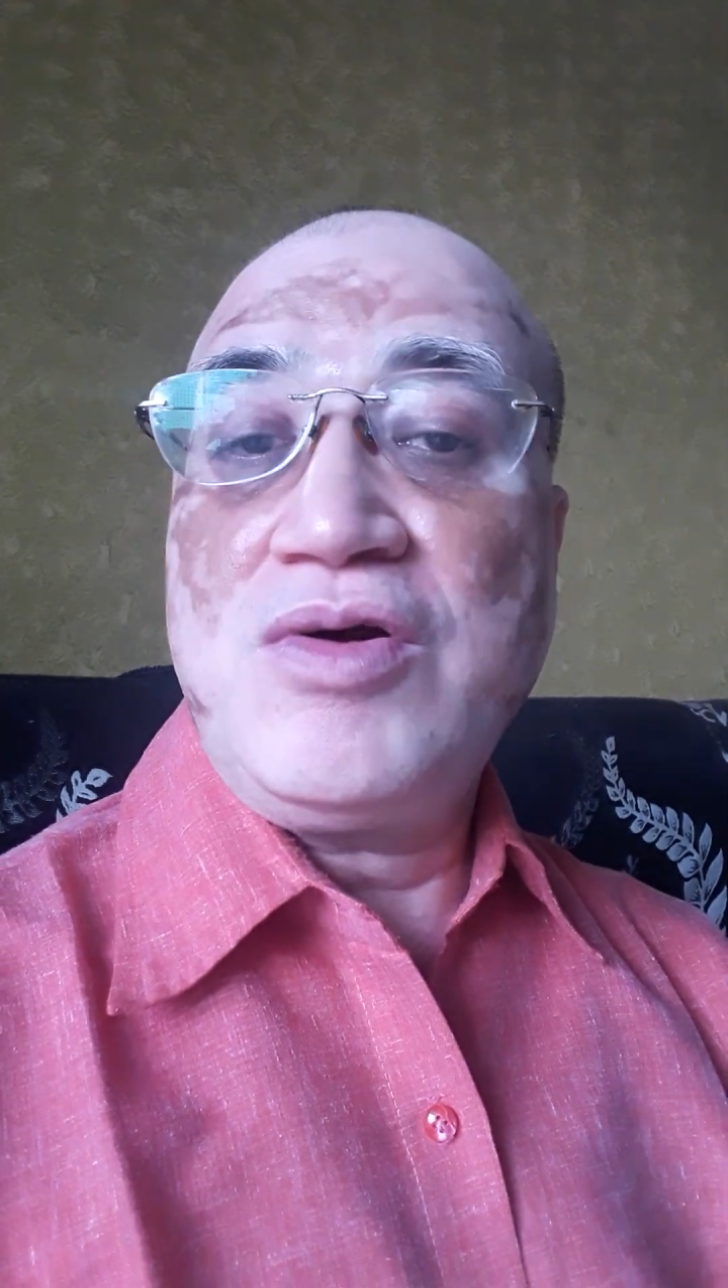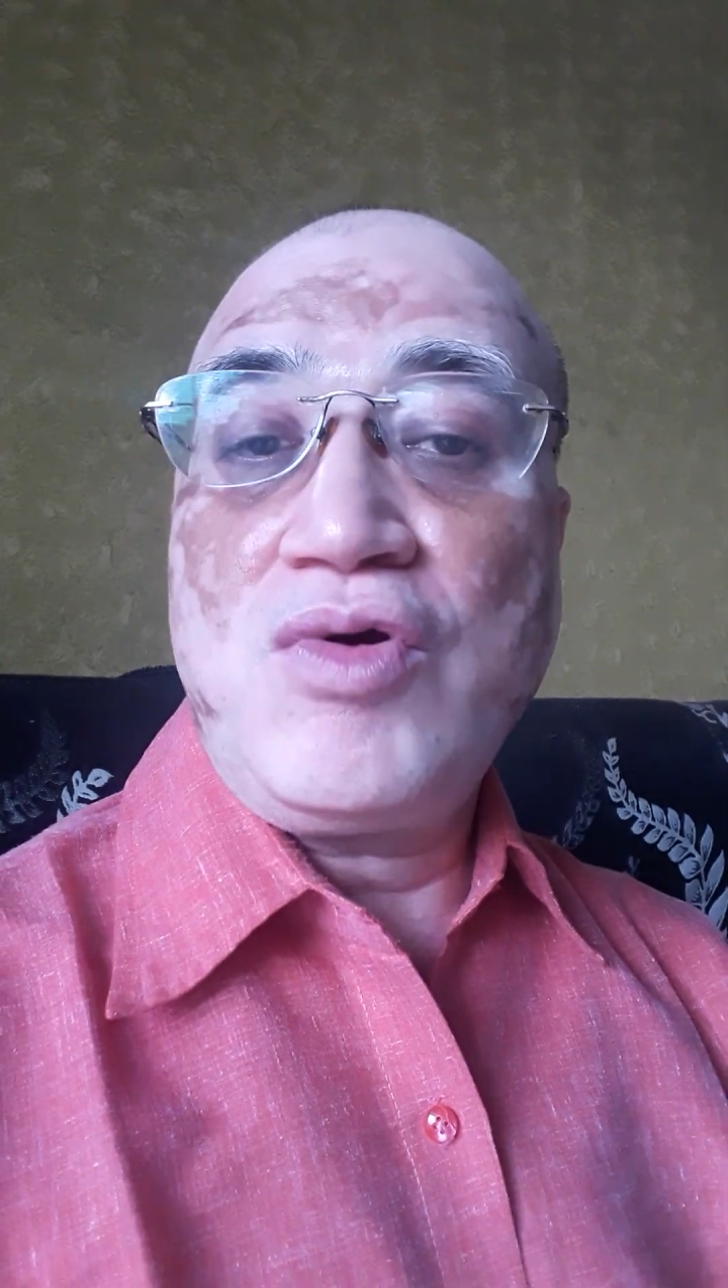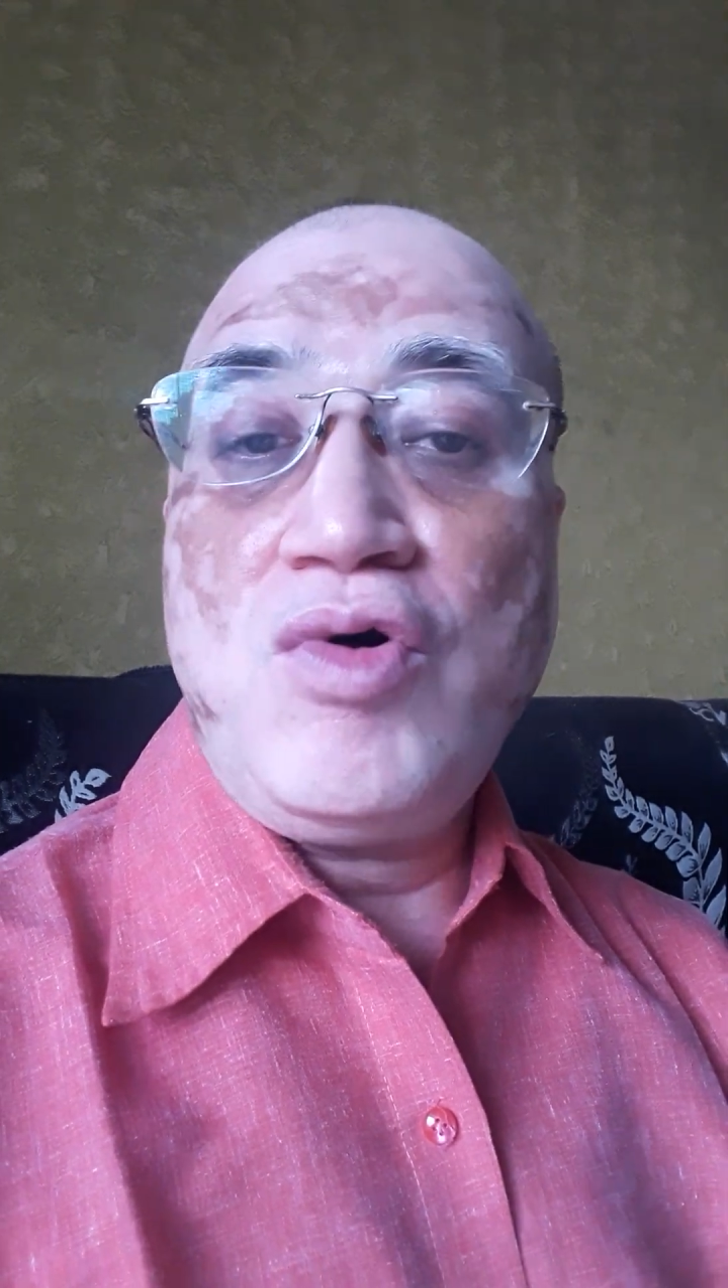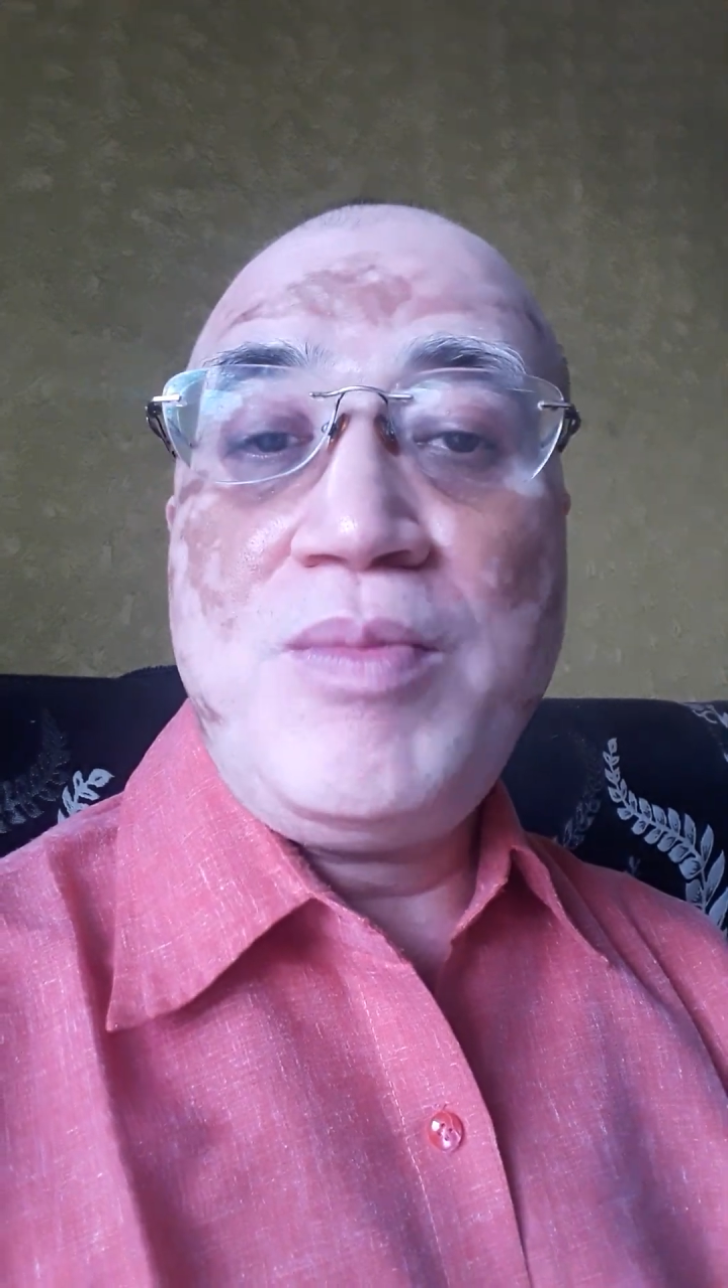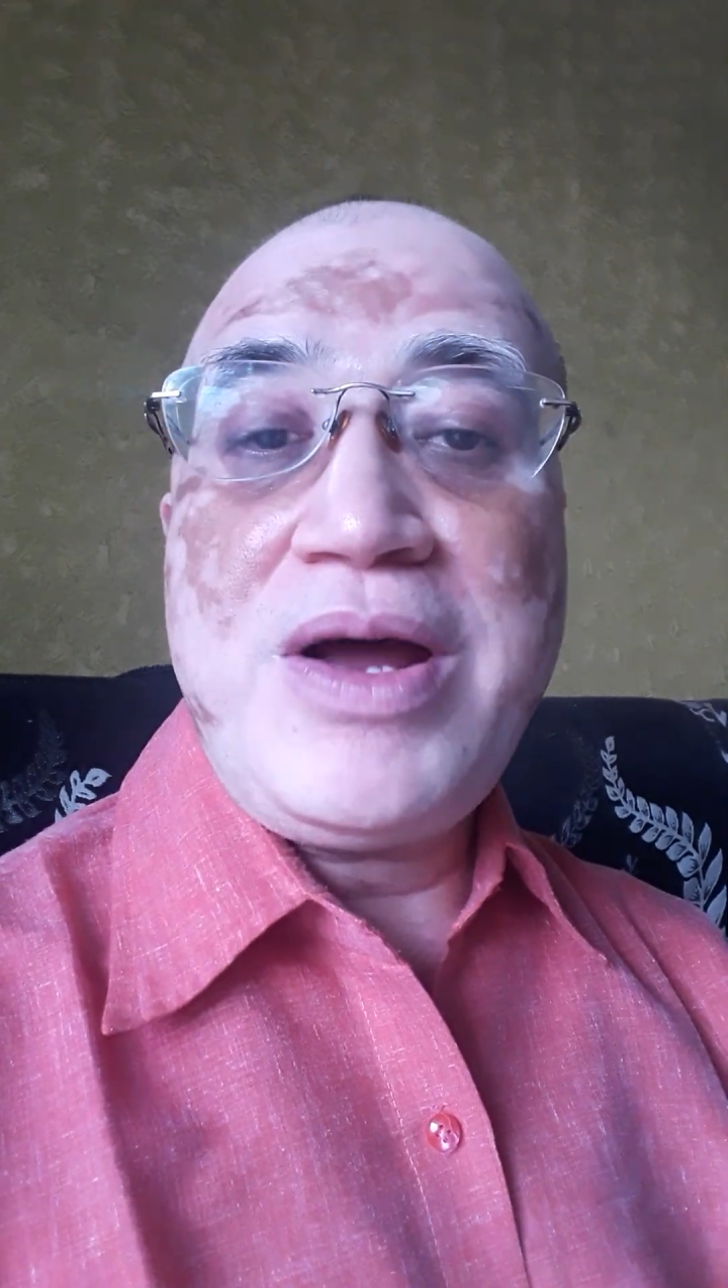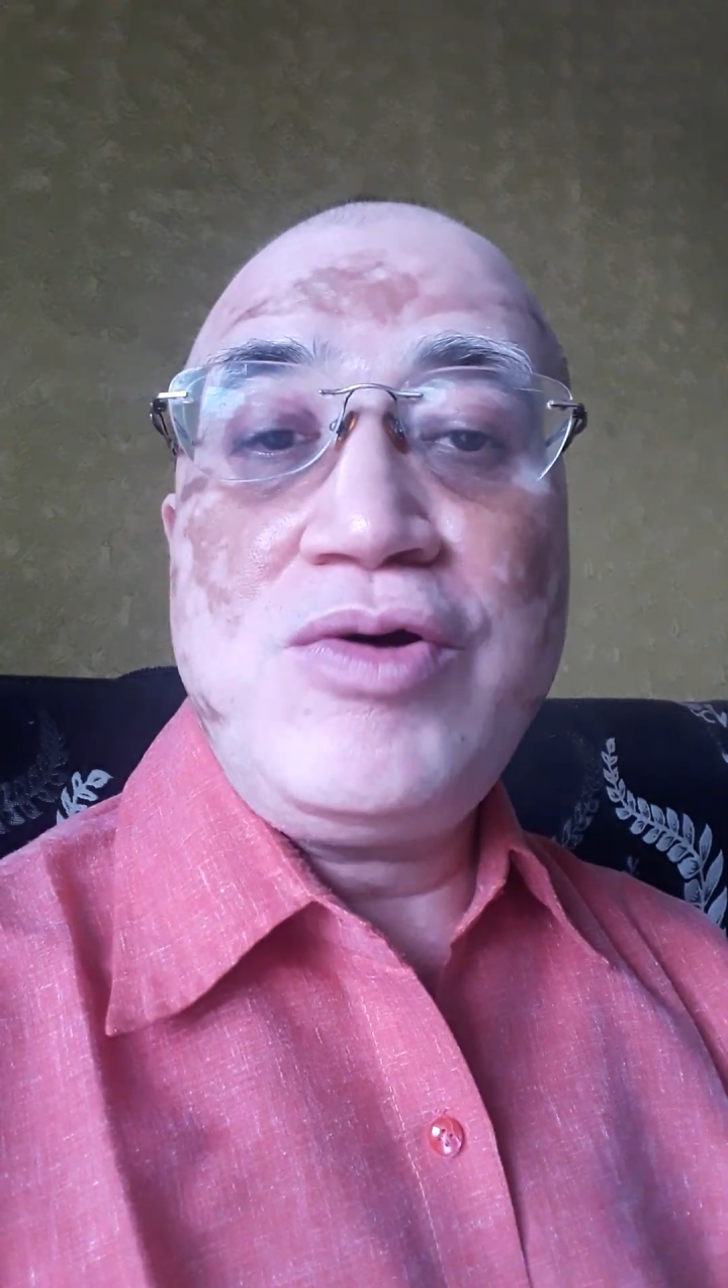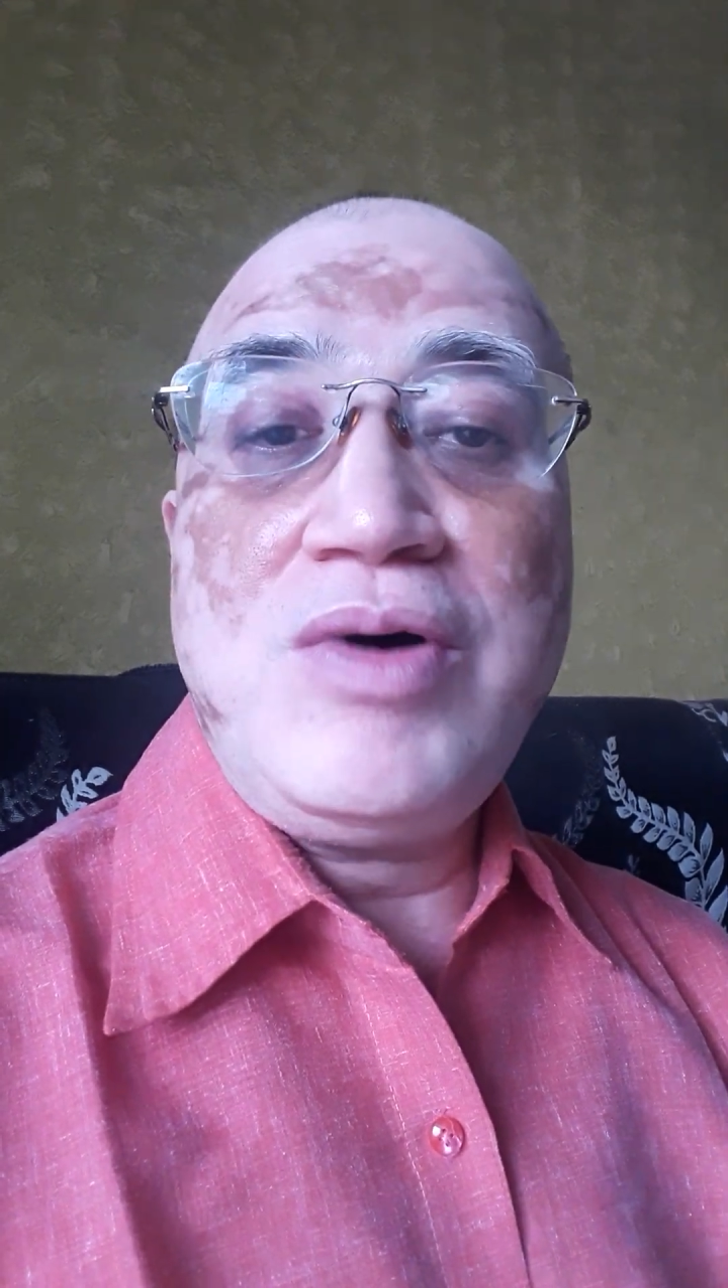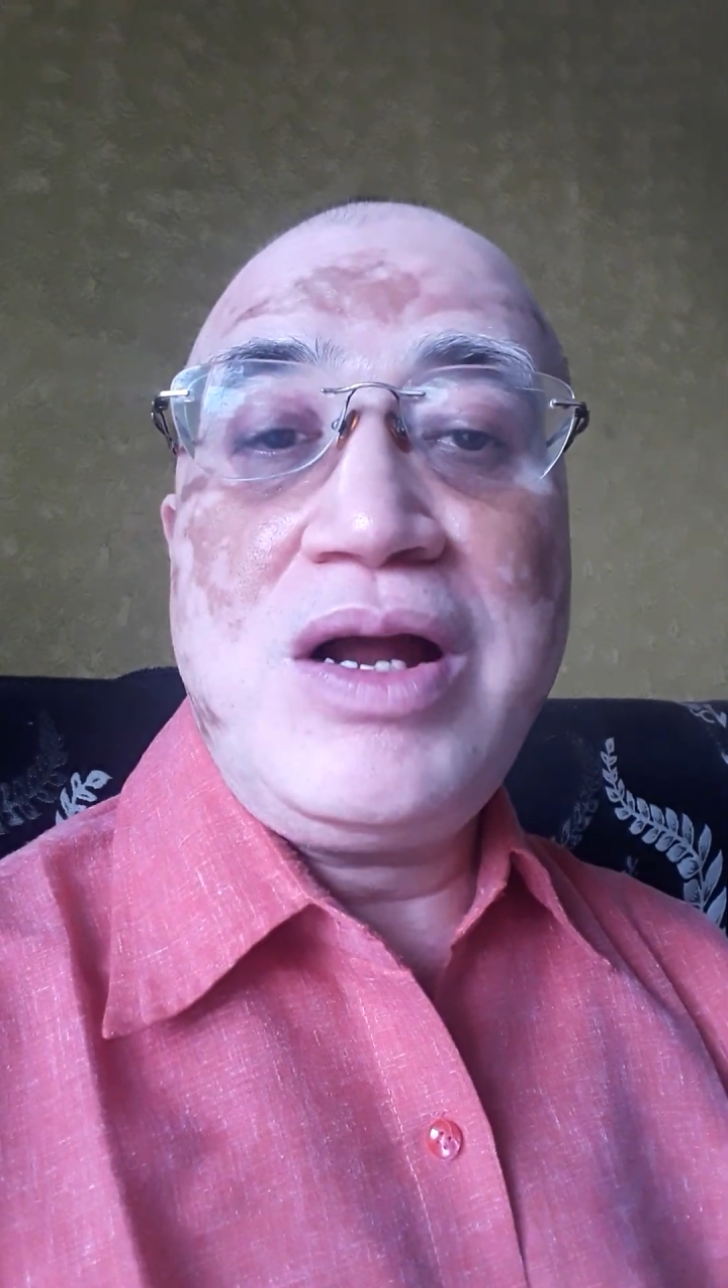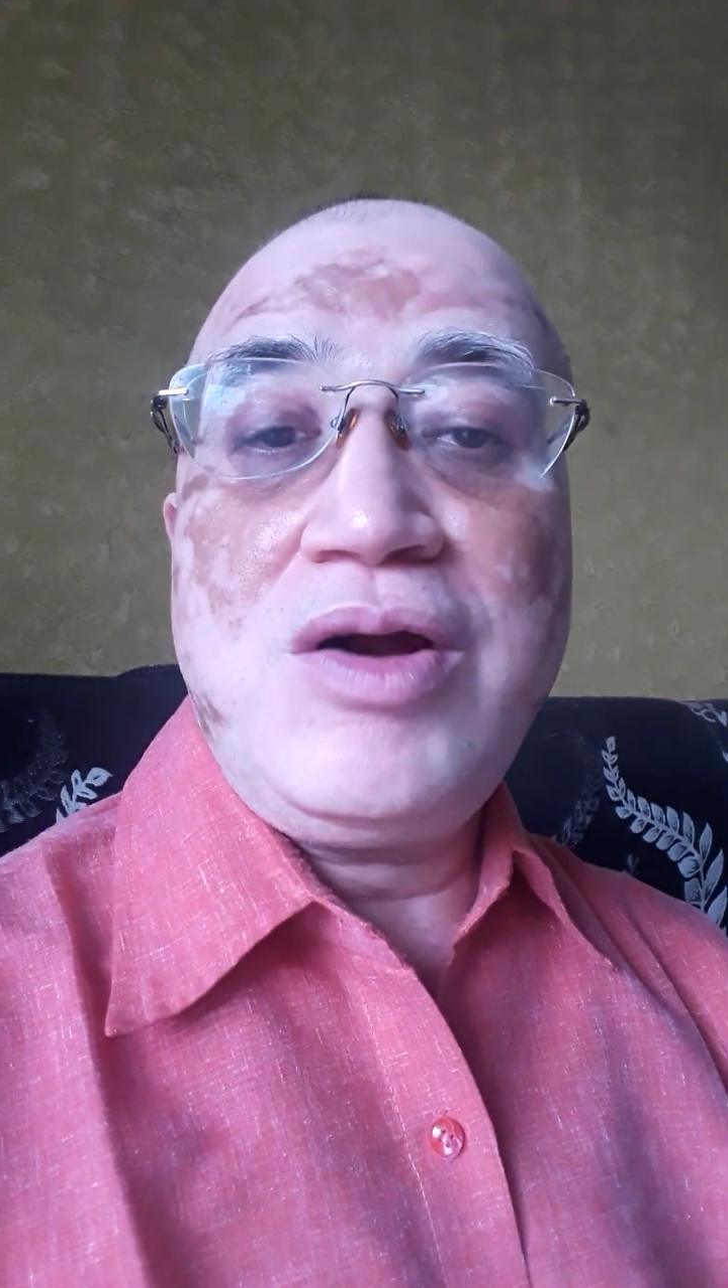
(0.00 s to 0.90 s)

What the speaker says: No manual,